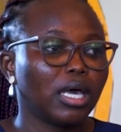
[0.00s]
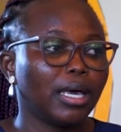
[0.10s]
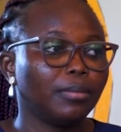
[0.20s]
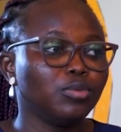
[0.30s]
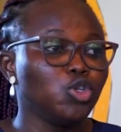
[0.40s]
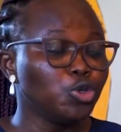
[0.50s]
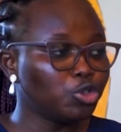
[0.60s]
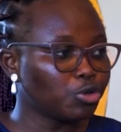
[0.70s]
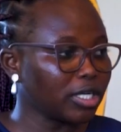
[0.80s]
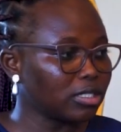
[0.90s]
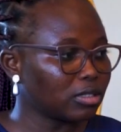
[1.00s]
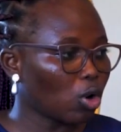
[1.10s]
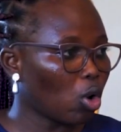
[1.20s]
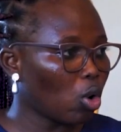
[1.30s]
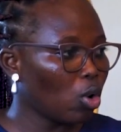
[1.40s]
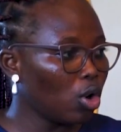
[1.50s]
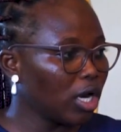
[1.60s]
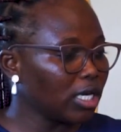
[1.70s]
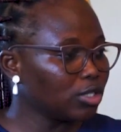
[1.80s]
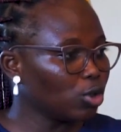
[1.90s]
nutrients, or
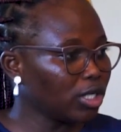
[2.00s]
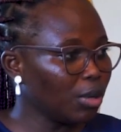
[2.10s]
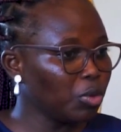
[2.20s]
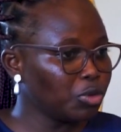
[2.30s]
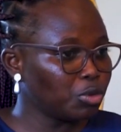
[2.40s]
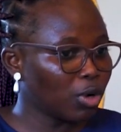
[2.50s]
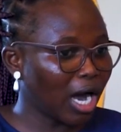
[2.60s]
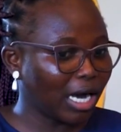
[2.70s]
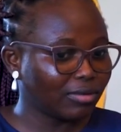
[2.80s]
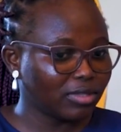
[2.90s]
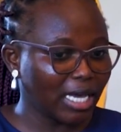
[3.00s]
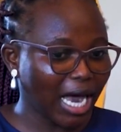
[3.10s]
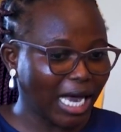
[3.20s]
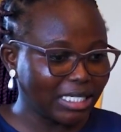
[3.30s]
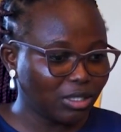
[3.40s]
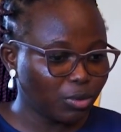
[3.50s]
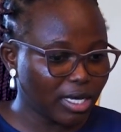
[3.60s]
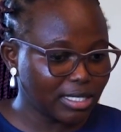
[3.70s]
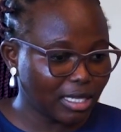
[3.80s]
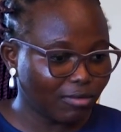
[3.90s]
is unable to have the
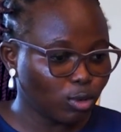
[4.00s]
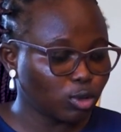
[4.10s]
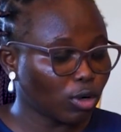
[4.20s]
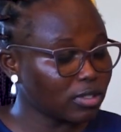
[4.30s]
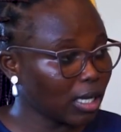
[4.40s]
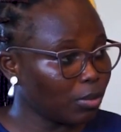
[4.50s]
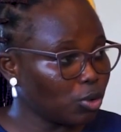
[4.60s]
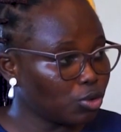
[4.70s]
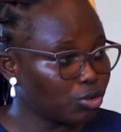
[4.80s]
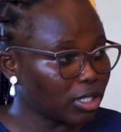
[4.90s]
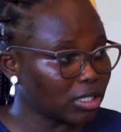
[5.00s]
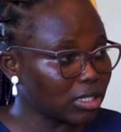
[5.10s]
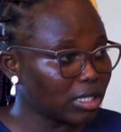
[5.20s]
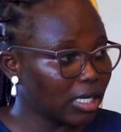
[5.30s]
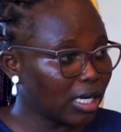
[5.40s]
adequate levels of some nutrients.